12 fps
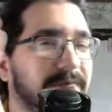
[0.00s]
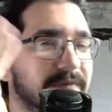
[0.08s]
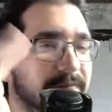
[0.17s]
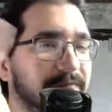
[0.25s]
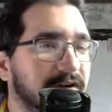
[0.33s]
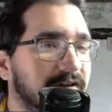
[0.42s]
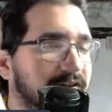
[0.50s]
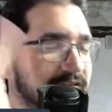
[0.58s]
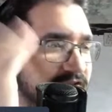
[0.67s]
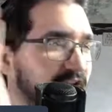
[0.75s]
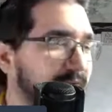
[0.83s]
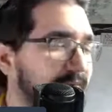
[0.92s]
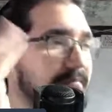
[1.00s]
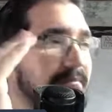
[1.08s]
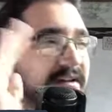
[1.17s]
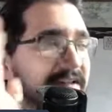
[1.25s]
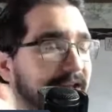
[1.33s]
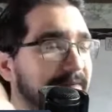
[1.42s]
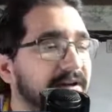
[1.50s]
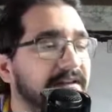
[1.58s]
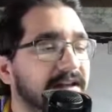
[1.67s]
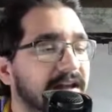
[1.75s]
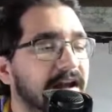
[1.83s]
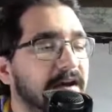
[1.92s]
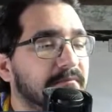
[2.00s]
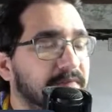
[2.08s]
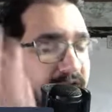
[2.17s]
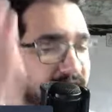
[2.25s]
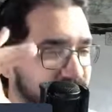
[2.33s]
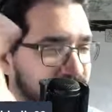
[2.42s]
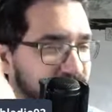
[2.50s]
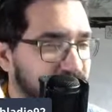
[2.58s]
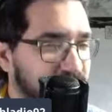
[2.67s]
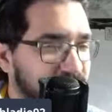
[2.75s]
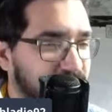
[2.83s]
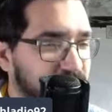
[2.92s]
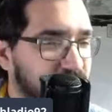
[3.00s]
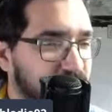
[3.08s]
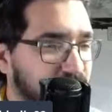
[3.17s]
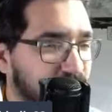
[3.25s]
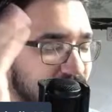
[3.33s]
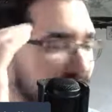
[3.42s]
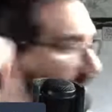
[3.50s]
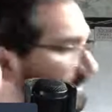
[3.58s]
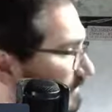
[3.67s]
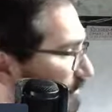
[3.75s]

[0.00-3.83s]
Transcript: I'm going champion. But okay, but your point is